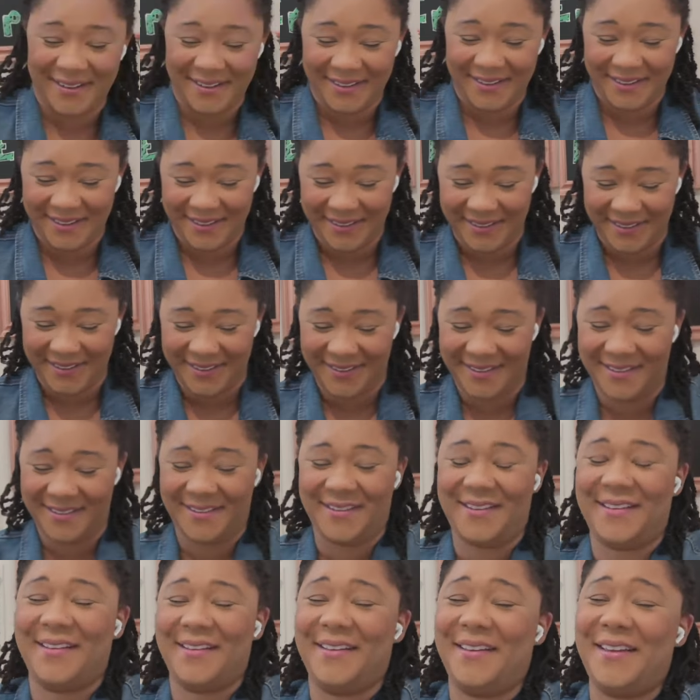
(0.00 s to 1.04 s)
Oh, I understand
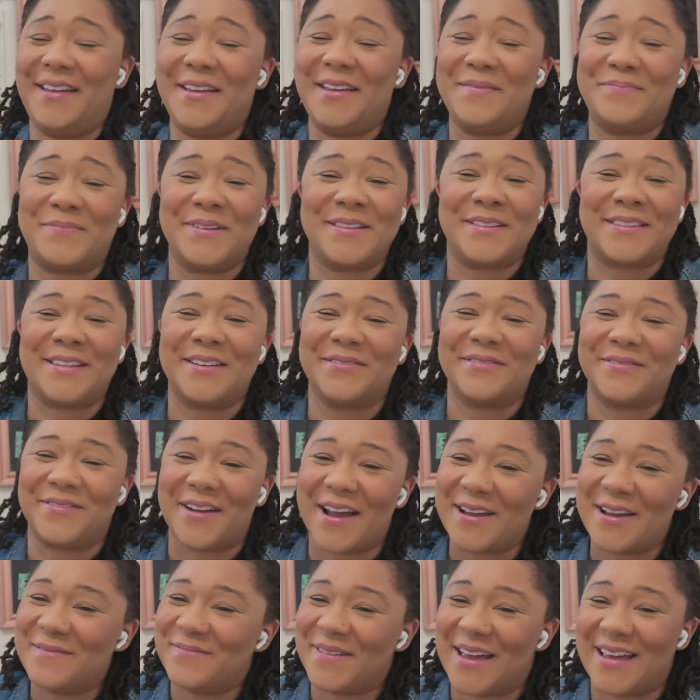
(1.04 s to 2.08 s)
why she was so mad at him. Right
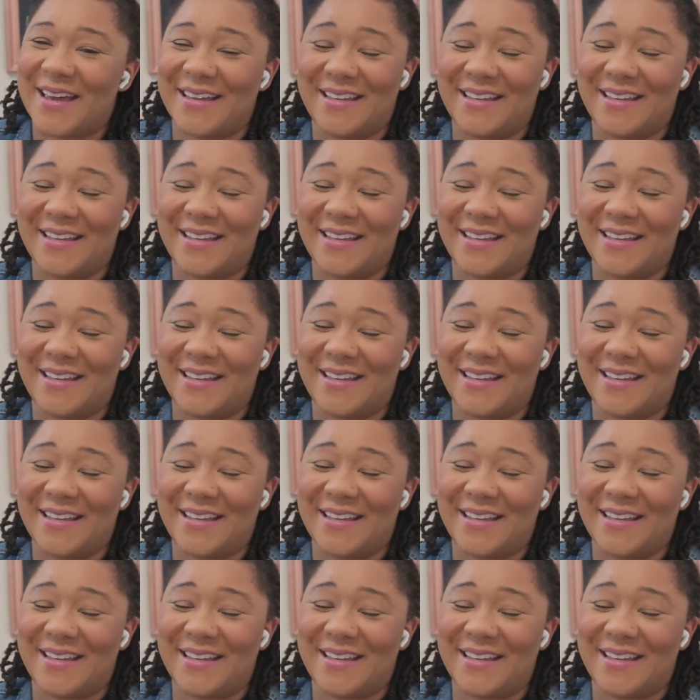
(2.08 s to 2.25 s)
all, back